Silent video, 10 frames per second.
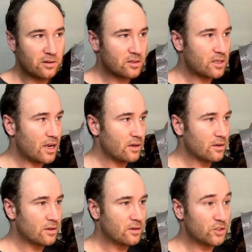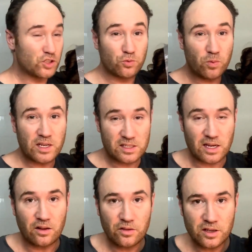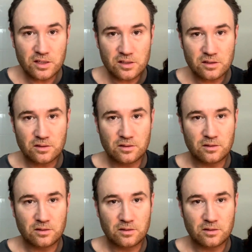to say, should we sell this?